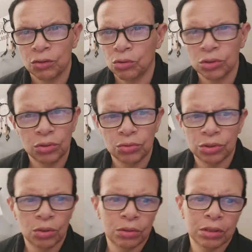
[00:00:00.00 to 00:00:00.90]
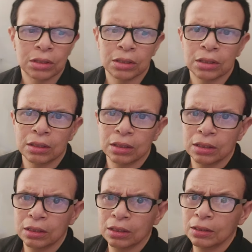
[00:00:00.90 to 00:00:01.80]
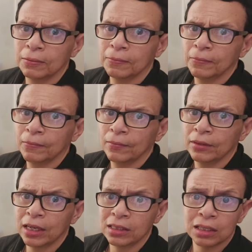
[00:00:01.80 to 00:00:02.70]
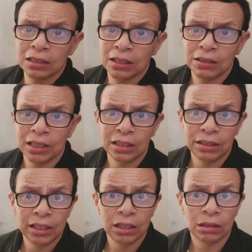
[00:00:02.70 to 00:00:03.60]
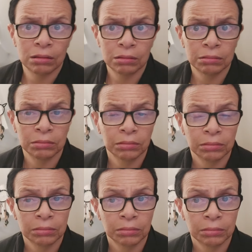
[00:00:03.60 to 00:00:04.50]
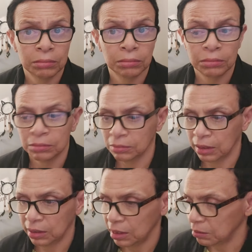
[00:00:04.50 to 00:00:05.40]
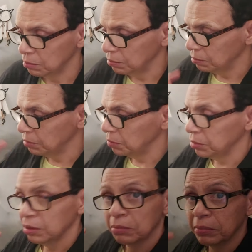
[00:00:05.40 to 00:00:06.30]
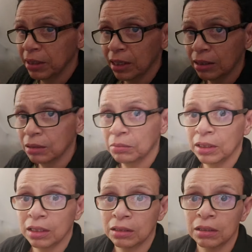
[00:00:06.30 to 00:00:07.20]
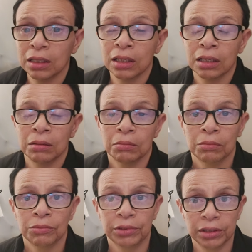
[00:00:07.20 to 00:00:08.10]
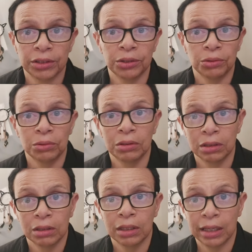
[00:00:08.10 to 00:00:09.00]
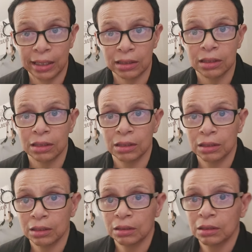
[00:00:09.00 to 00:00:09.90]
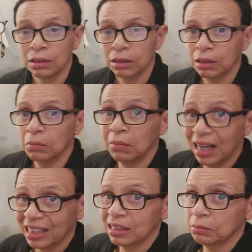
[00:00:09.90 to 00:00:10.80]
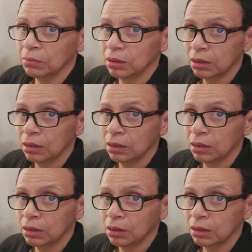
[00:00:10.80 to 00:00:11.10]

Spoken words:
Those that do jokes, that's how they get their ego. They need people behind them they can ridicule at, mock them.